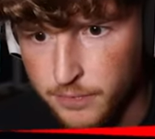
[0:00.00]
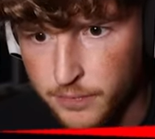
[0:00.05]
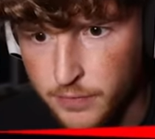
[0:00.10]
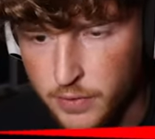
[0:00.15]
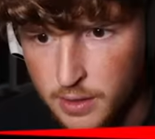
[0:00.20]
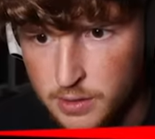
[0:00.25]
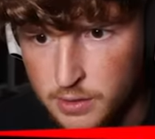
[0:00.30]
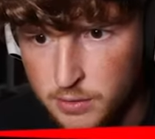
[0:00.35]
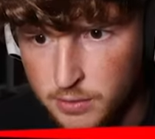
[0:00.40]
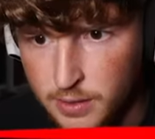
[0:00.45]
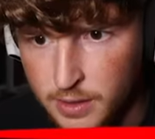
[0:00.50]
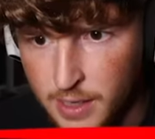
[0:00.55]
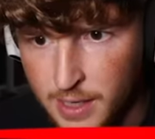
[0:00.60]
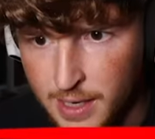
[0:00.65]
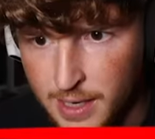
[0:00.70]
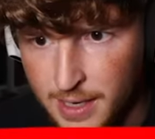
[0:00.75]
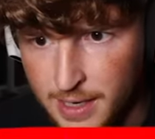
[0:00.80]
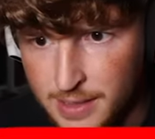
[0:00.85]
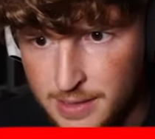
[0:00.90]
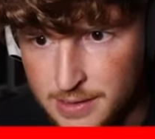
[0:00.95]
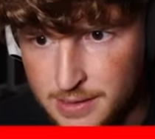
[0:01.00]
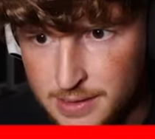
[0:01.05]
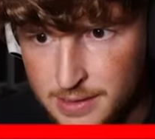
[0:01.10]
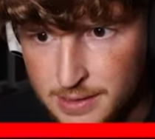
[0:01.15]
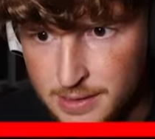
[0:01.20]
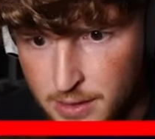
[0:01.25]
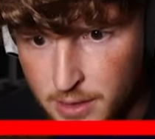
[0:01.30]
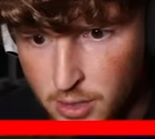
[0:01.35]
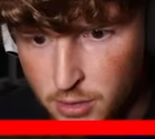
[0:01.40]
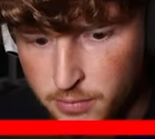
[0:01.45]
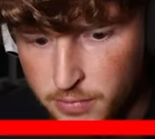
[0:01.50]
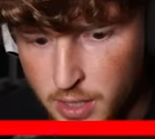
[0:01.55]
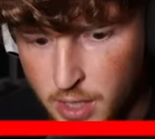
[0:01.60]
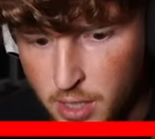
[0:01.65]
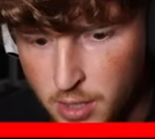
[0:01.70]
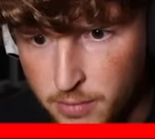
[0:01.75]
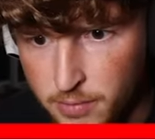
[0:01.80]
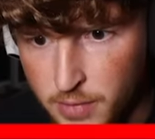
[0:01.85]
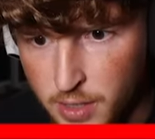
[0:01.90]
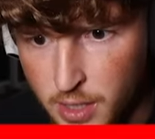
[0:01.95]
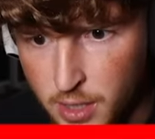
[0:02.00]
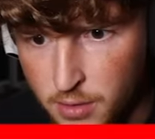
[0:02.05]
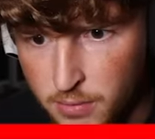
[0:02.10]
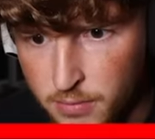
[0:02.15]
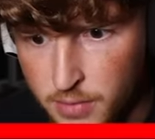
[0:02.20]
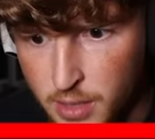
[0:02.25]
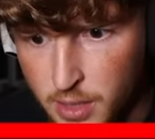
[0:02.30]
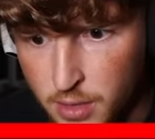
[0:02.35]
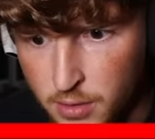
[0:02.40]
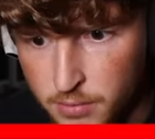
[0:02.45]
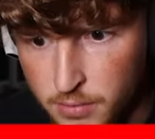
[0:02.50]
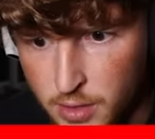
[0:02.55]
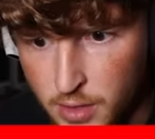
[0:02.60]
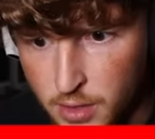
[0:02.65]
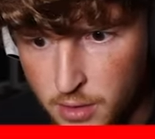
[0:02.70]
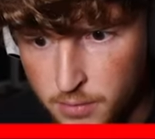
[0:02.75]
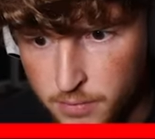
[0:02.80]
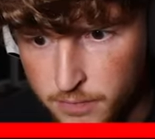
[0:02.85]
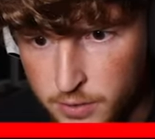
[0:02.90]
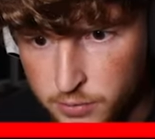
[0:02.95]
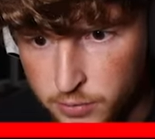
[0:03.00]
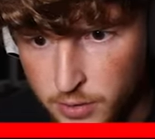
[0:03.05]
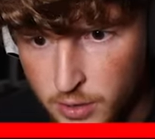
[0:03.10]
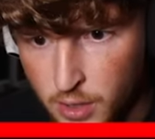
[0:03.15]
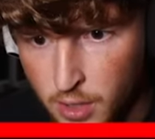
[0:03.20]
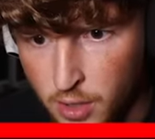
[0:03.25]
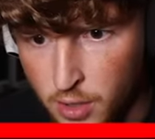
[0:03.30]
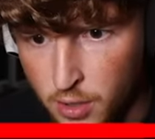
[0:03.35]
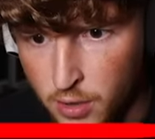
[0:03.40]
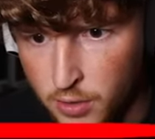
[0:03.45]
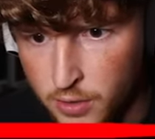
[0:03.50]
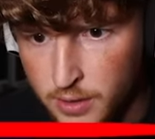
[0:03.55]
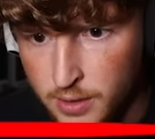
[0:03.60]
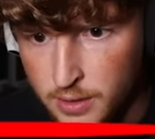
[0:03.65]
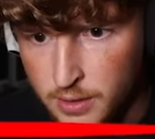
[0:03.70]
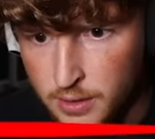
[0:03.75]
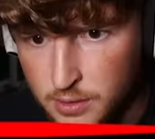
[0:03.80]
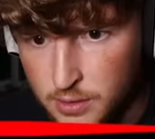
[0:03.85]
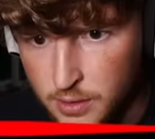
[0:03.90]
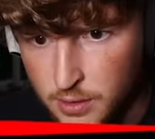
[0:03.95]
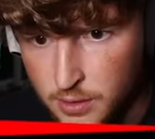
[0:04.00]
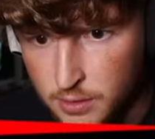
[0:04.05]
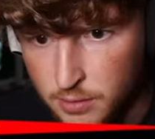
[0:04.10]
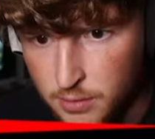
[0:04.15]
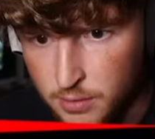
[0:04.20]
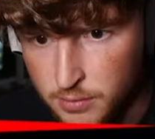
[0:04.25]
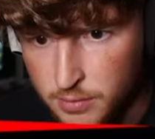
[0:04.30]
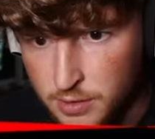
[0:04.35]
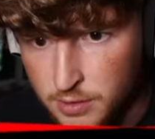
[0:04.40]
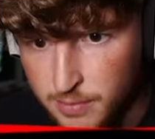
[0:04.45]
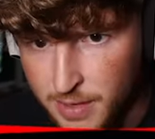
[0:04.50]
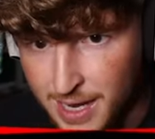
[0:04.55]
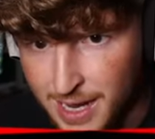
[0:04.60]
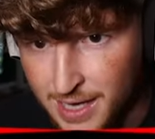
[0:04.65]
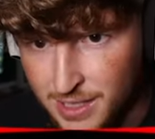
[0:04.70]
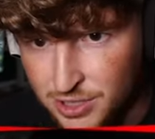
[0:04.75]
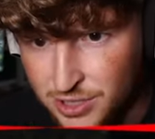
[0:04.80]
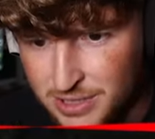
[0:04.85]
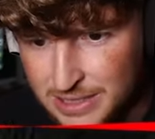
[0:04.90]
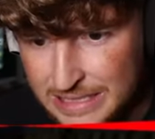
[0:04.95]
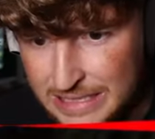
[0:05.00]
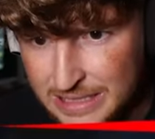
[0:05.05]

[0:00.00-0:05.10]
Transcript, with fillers: Okay, he's doing the eyes. Nope, nope, nope, nope, nope. Let's reload. He's gonna do the smash.